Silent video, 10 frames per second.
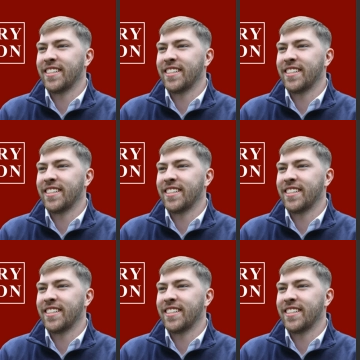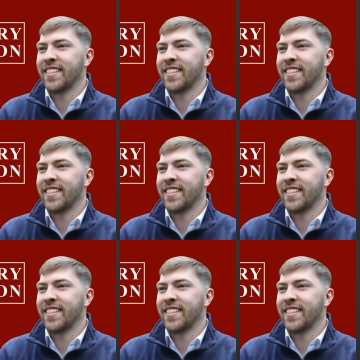
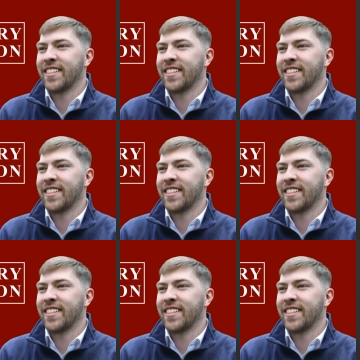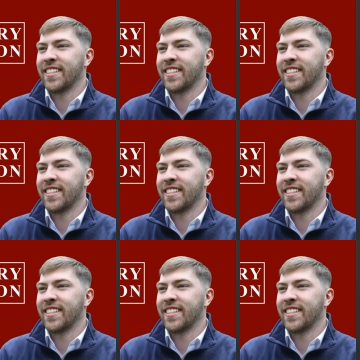
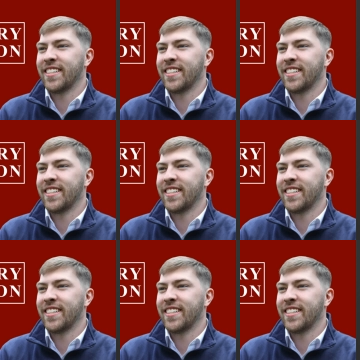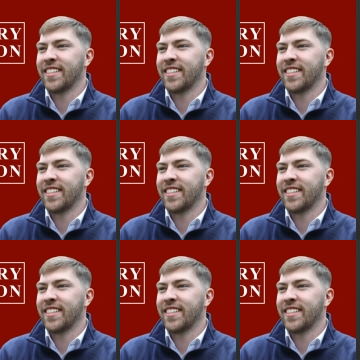
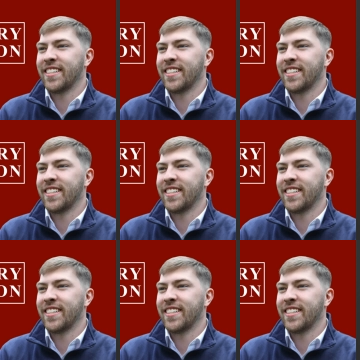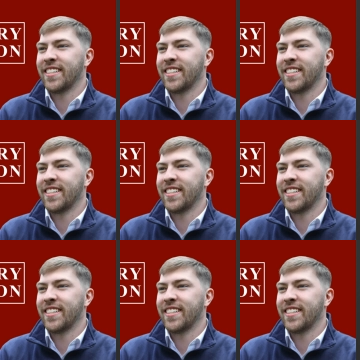This is a still picture; no speech is visible.